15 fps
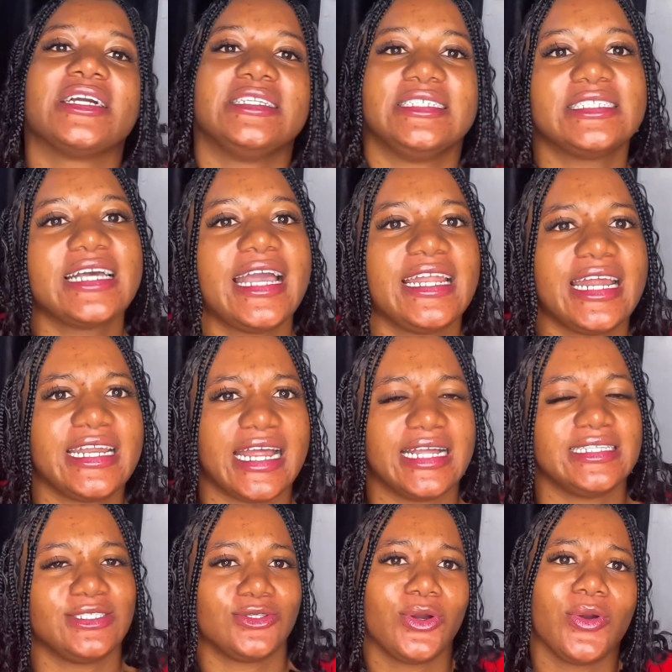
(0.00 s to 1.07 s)
decided
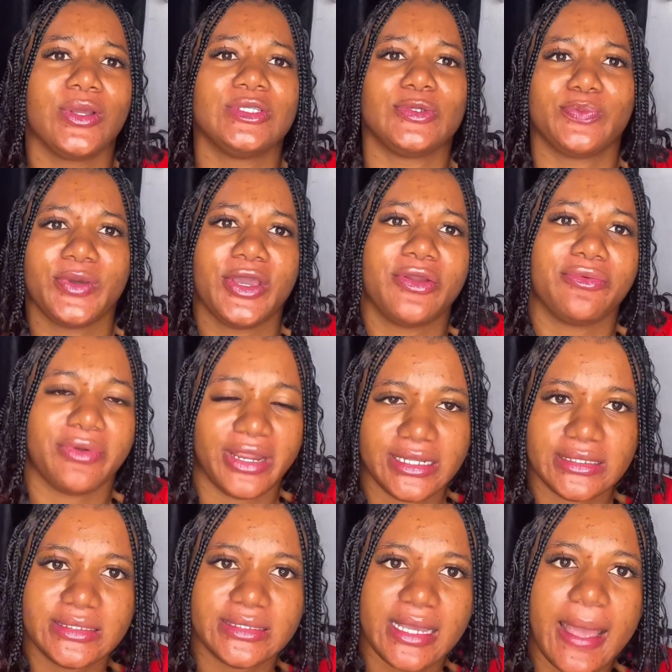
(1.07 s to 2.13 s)
that he's not going to pay
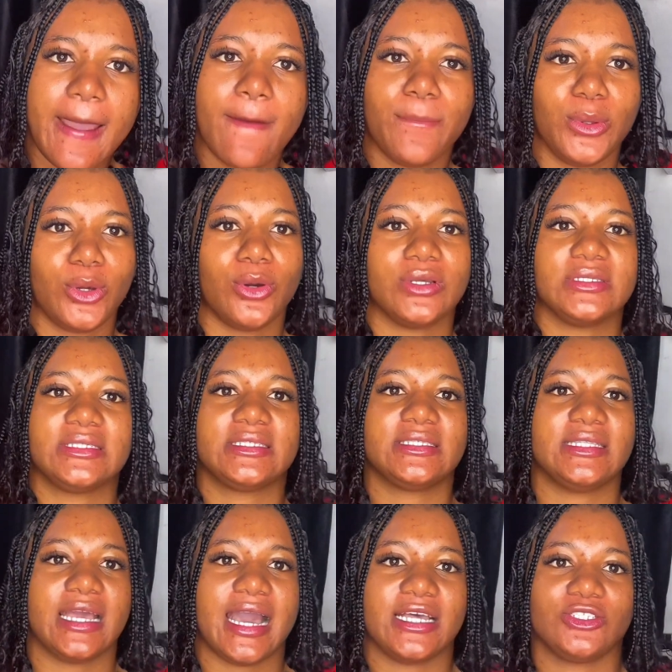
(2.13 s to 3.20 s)
rent because
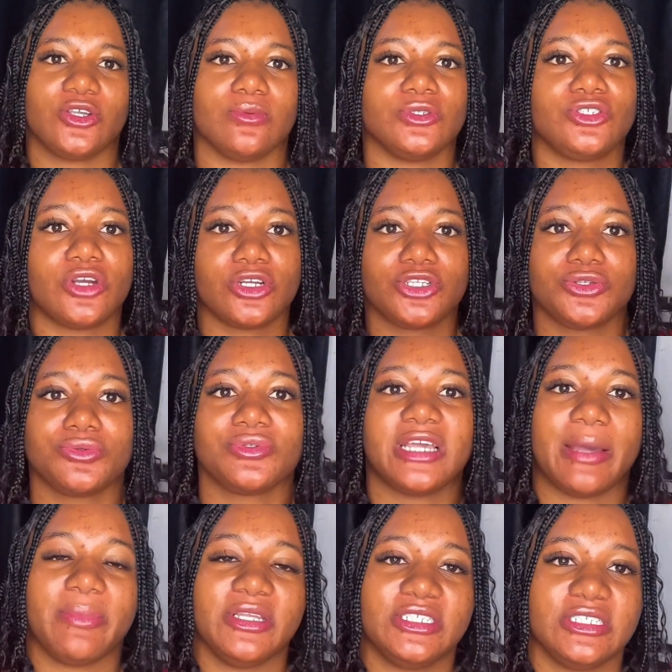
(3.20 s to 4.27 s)
there are some structural
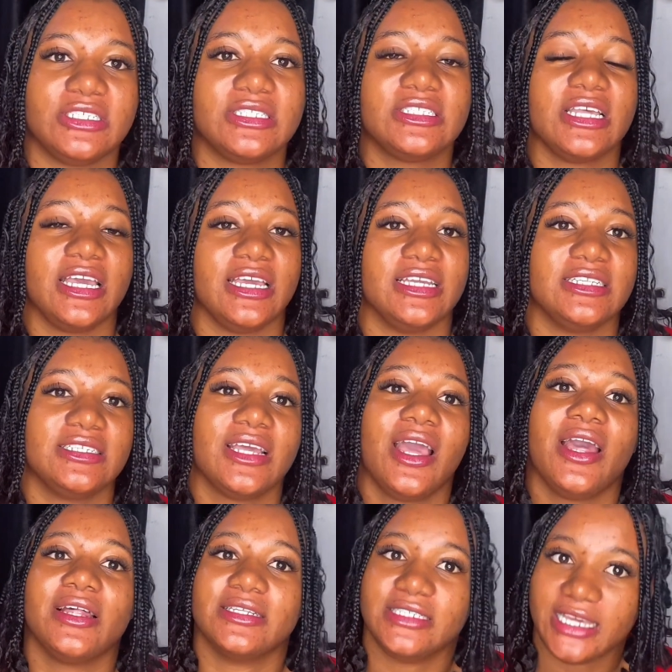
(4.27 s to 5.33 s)
damages in
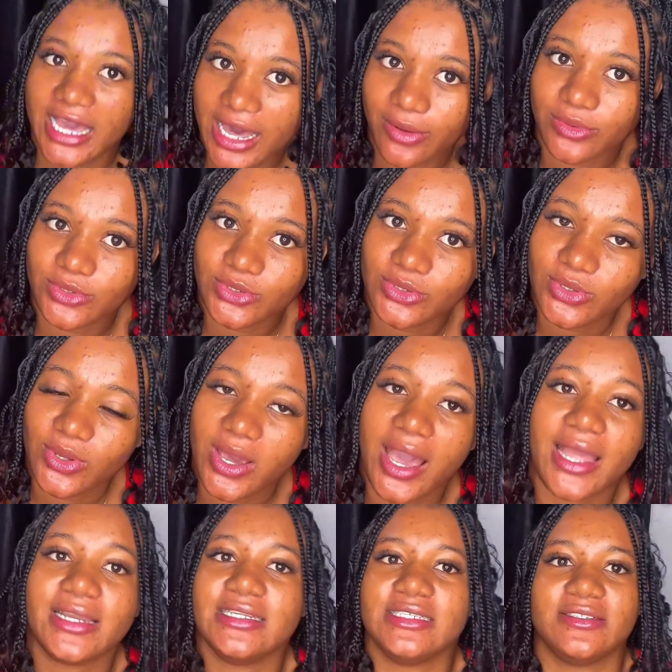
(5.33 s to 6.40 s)
the house,
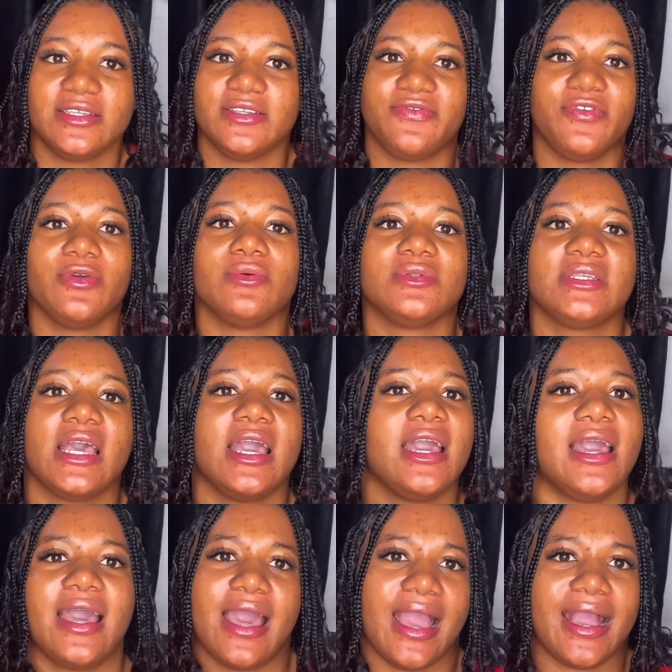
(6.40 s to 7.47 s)
and he feels
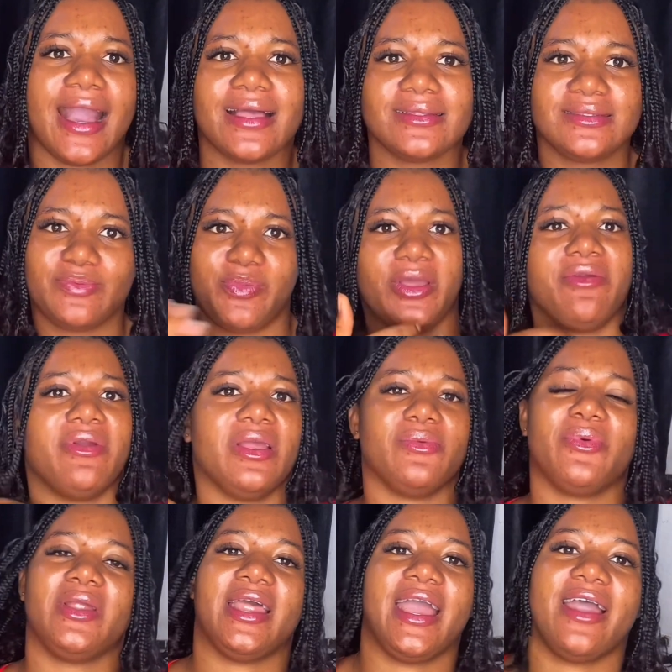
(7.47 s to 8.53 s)
I can't pay rent
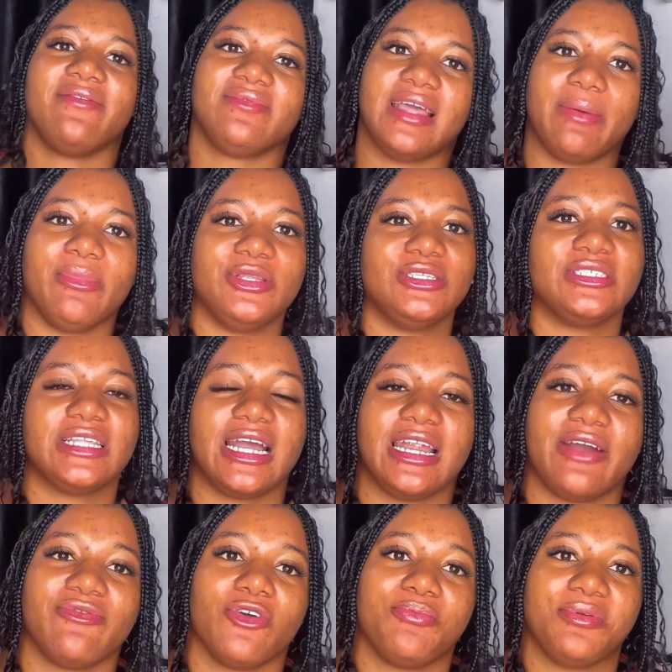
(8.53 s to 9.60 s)
when I have damages that
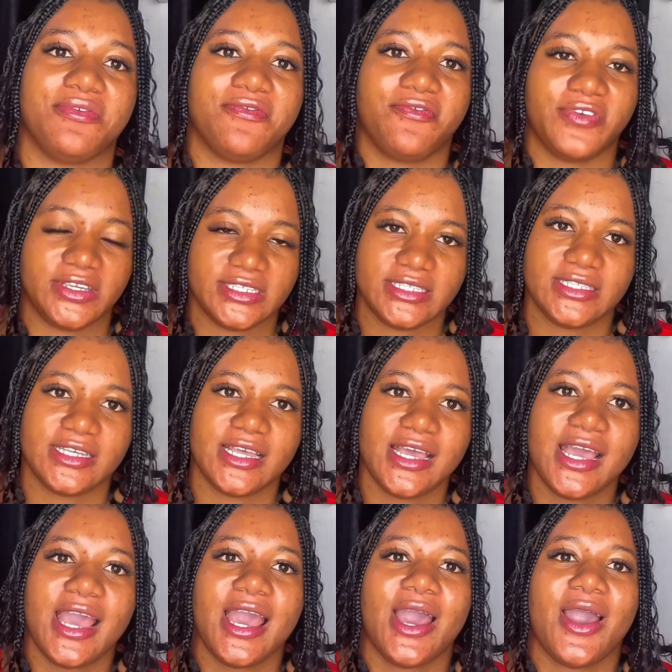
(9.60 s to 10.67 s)
have not been fixed.
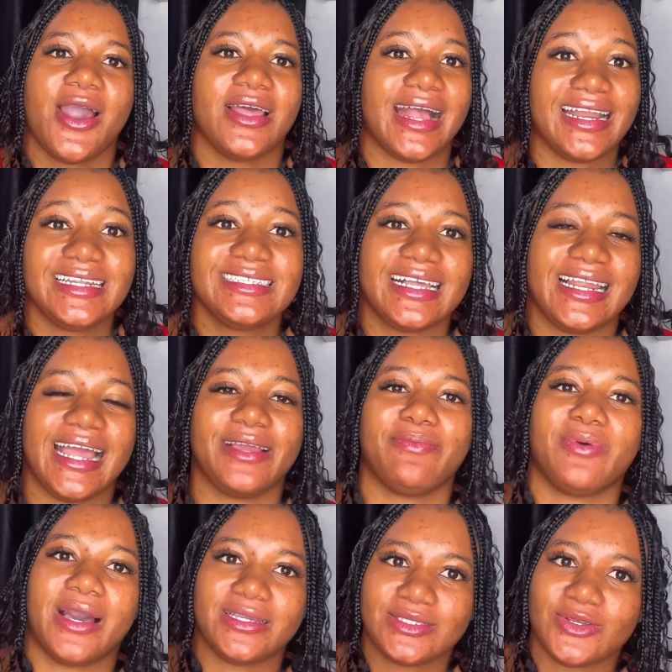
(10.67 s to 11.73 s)
And these are like
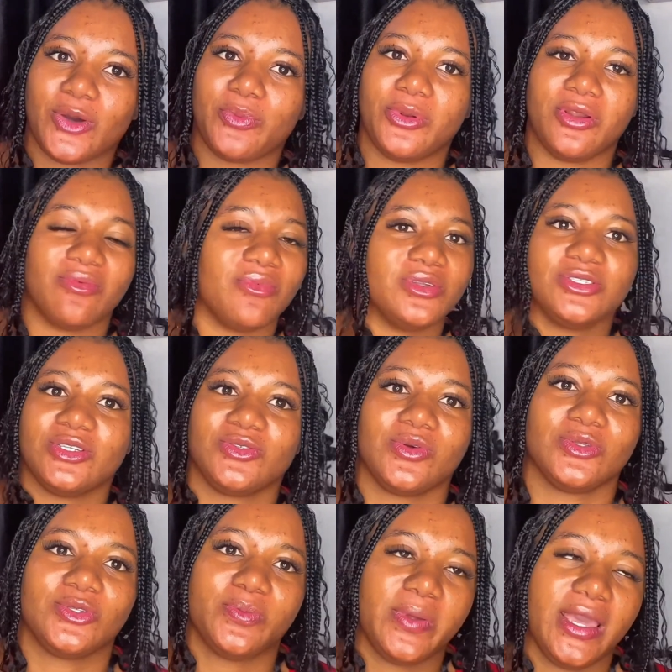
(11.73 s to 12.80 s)
past couple of months, he doesn't
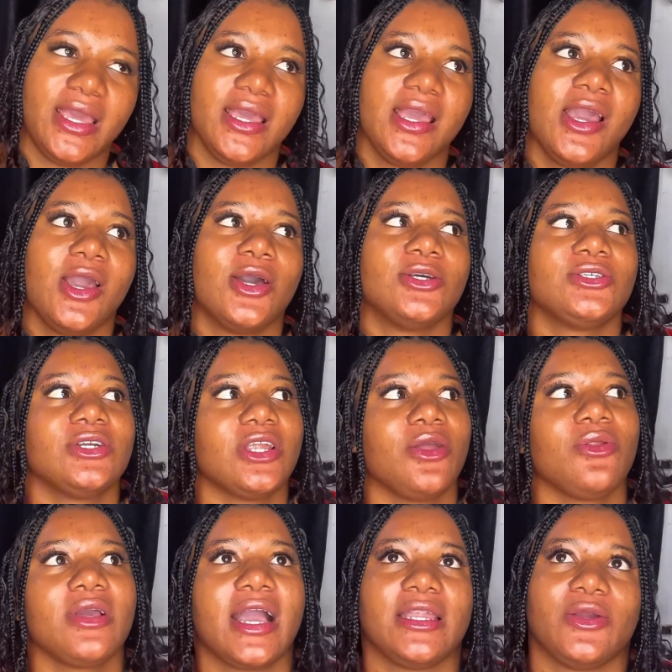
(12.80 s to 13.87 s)
want to pay. So now you
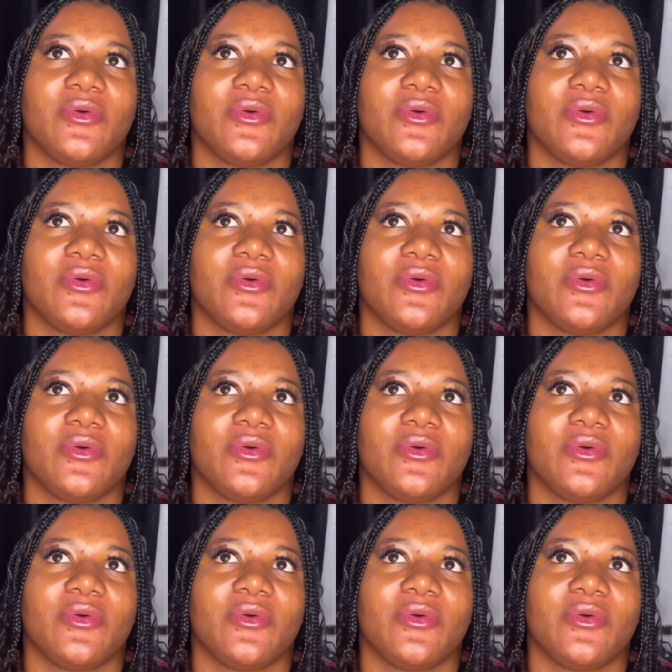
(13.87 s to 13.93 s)
look at the